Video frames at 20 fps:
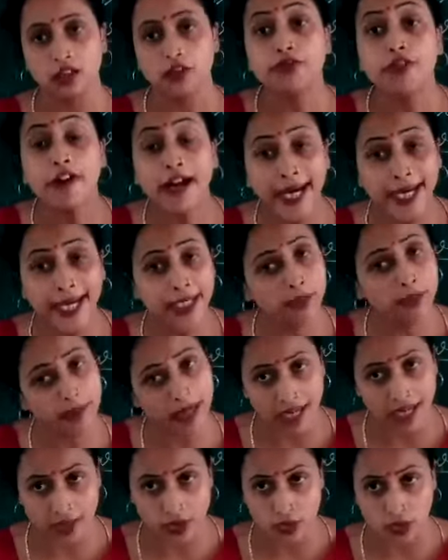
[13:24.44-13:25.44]
Fine
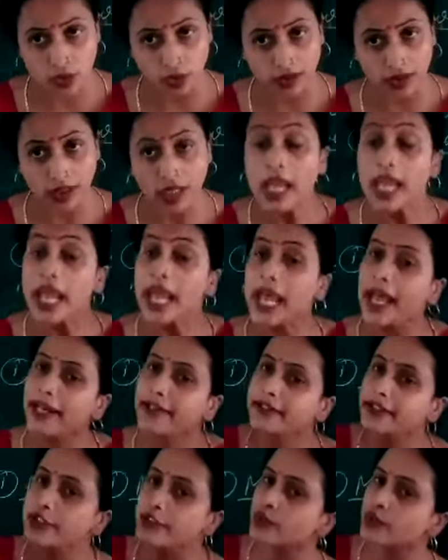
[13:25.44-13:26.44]
black soil. And
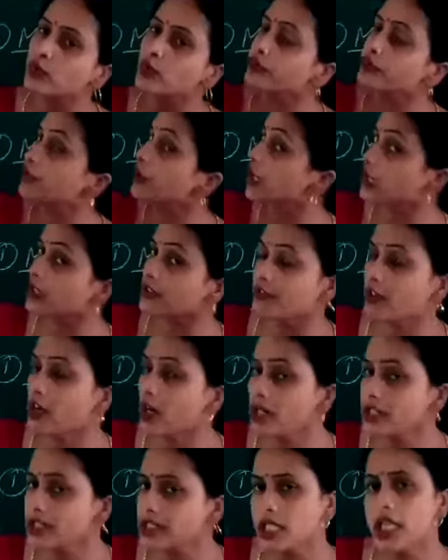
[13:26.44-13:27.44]
it is good for
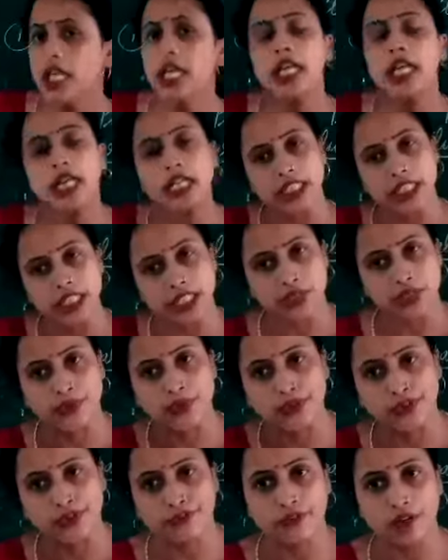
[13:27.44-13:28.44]
what? It is
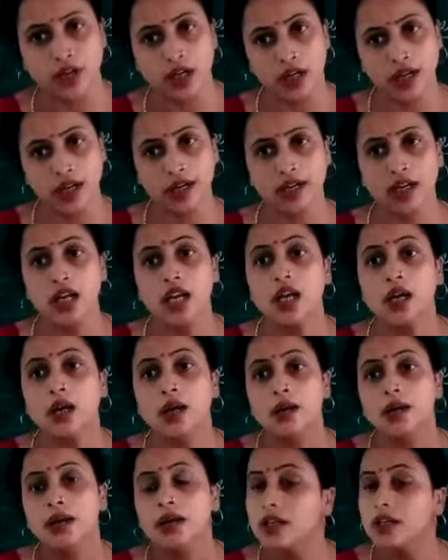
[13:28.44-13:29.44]
good for
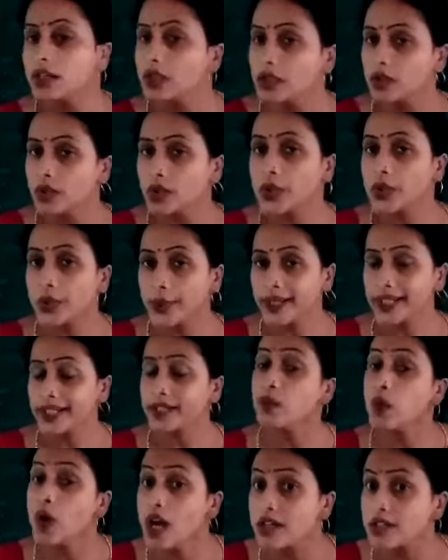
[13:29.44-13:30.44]

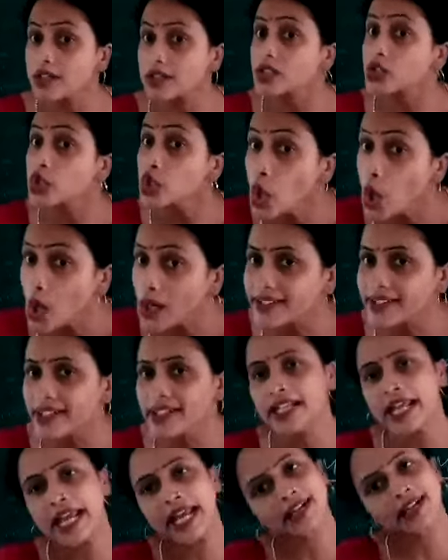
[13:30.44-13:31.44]
growing what? Cotton
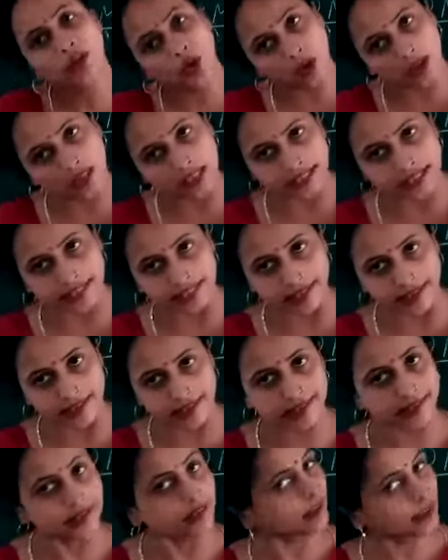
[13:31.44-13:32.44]
and oil
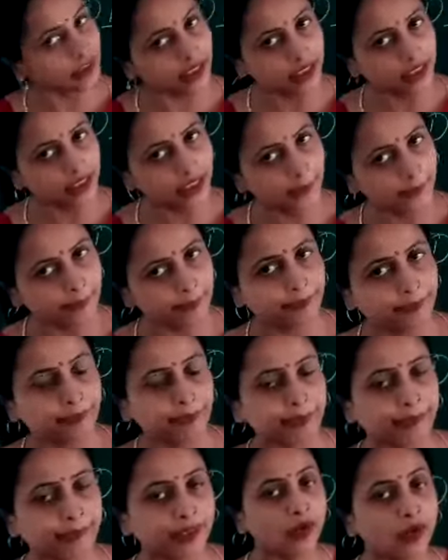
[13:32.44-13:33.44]
seeds. Clear?
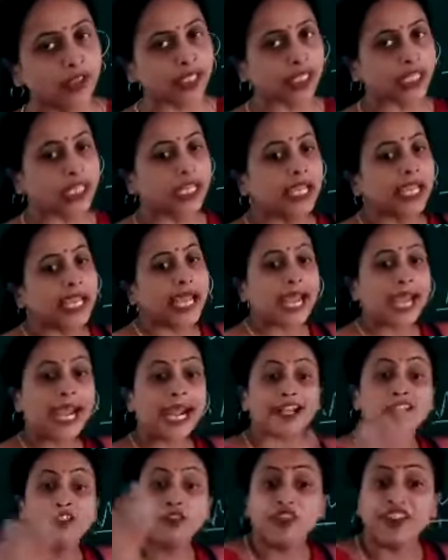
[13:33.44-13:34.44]
Okay.
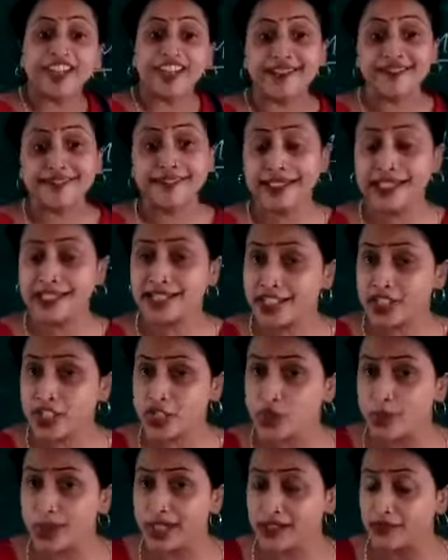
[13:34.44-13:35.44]
And where it is
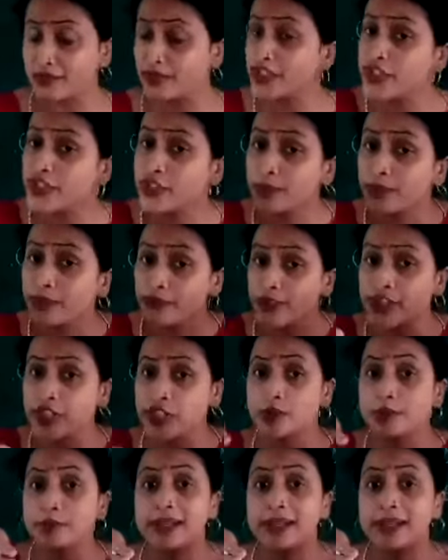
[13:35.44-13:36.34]
situated? Which